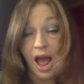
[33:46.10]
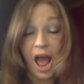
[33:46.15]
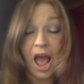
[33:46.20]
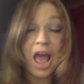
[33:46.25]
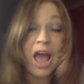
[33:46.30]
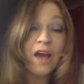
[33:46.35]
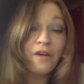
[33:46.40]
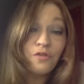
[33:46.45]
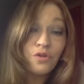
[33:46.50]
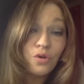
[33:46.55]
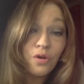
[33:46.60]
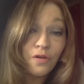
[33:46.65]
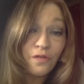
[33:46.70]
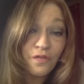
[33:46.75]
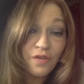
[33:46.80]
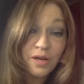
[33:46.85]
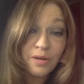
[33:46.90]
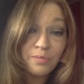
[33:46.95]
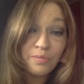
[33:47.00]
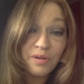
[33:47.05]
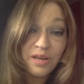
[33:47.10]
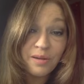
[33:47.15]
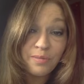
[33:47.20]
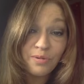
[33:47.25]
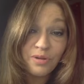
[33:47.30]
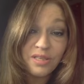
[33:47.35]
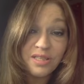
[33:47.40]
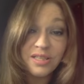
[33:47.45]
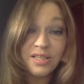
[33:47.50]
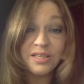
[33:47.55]
I have to offend
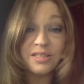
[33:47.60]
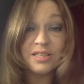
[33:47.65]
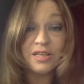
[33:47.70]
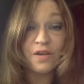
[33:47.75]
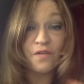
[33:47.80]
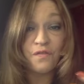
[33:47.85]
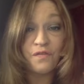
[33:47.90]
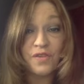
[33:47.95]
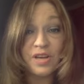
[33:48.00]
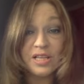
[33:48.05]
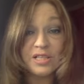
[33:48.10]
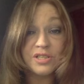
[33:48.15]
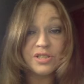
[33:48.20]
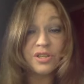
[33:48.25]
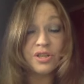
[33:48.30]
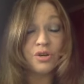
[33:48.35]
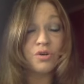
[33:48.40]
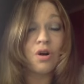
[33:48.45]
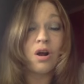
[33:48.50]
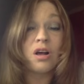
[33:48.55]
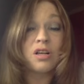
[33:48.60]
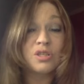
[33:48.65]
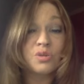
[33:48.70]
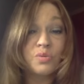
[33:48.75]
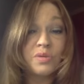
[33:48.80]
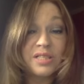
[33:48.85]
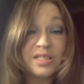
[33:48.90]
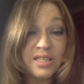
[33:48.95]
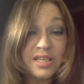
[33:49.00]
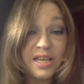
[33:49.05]
people. It says the offense of the
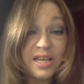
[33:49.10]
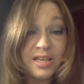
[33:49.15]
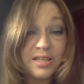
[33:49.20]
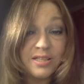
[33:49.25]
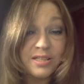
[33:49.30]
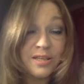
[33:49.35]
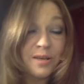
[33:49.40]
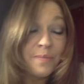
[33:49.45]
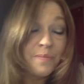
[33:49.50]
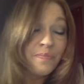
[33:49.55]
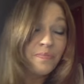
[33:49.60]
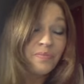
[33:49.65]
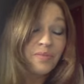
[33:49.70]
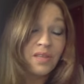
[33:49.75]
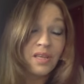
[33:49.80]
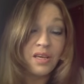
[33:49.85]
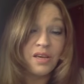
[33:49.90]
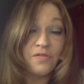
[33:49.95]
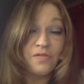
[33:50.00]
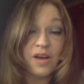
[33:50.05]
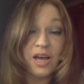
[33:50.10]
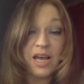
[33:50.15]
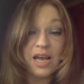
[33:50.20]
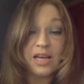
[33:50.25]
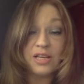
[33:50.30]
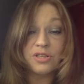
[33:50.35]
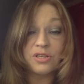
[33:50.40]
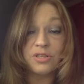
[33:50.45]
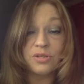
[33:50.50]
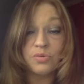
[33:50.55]
cross would cease if I
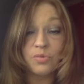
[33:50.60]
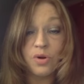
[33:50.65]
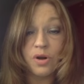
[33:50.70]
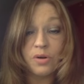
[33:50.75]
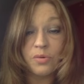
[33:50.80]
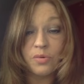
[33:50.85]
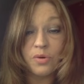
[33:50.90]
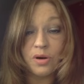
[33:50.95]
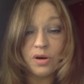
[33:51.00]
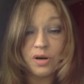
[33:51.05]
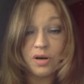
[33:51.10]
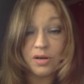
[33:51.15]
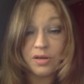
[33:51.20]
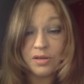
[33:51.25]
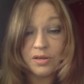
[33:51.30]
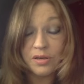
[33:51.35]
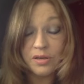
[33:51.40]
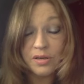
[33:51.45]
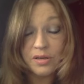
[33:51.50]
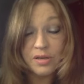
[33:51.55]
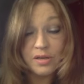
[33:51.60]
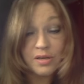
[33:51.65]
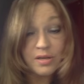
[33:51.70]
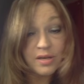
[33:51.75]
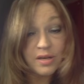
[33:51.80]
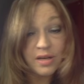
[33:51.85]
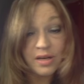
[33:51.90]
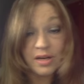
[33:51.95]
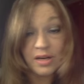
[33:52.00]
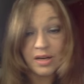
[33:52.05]
had just one work.
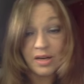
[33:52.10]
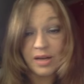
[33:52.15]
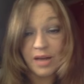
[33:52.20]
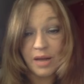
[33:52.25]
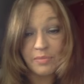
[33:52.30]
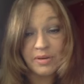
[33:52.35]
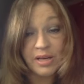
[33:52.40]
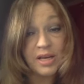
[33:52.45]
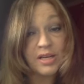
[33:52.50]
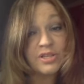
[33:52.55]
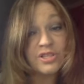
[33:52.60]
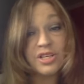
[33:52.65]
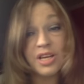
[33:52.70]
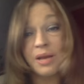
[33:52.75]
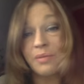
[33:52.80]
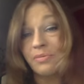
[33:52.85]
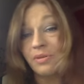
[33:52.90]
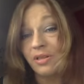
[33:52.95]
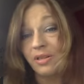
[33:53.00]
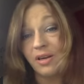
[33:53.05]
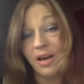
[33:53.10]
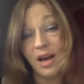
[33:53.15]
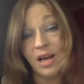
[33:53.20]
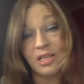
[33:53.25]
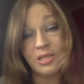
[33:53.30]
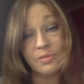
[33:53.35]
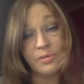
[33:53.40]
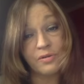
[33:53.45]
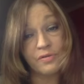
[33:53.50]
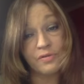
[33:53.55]
And I, I'm not ashamed of the
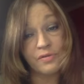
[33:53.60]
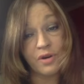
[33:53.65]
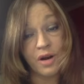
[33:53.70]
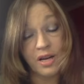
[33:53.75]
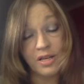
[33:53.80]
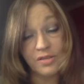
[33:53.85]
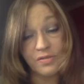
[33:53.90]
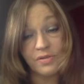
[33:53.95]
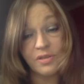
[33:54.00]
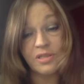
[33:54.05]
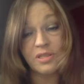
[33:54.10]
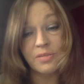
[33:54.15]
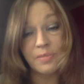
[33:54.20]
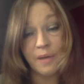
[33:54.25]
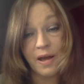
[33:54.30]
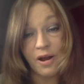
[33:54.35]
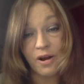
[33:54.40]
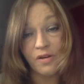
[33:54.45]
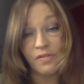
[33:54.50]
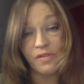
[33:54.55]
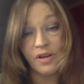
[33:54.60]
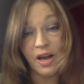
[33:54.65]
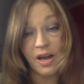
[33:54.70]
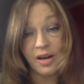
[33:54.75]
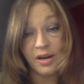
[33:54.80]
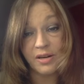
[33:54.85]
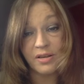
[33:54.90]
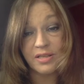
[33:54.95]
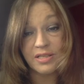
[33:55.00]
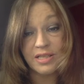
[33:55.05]
gospel of Christ, for it's the power of
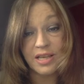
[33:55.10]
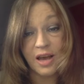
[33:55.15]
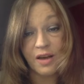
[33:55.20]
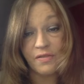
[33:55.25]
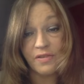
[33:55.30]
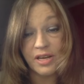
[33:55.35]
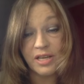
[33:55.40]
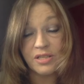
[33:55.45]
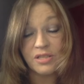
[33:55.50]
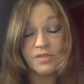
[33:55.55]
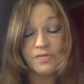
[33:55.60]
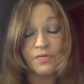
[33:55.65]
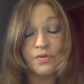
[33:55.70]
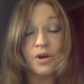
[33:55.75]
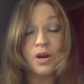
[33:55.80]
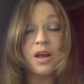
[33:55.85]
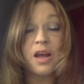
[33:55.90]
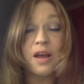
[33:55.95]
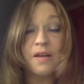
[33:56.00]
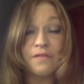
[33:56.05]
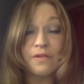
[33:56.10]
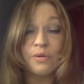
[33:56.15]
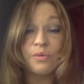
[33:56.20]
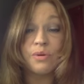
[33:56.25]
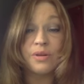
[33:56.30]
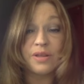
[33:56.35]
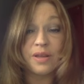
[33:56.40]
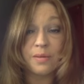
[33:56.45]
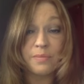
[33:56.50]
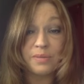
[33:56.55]
God unto salvation for
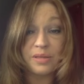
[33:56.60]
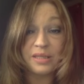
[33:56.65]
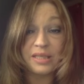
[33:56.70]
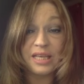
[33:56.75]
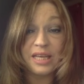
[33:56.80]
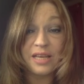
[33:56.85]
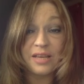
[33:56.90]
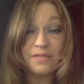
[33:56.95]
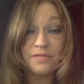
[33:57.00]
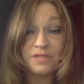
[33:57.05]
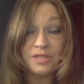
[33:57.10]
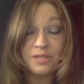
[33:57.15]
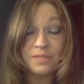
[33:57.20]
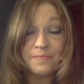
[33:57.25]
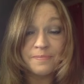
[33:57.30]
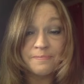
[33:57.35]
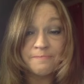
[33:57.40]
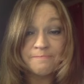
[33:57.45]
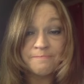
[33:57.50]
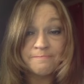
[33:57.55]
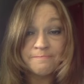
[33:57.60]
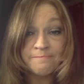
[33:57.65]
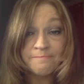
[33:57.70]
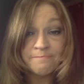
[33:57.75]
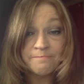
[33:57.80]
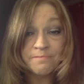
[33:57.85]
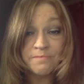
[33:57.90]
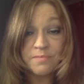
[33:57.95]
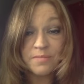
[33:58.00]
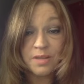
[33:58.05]
everyone that believes.
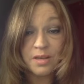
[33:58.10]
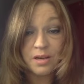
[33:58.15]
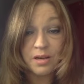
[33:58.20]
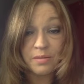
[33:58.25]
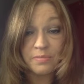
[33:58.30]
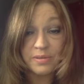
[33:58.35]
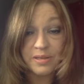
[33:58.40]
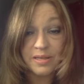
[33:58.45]
God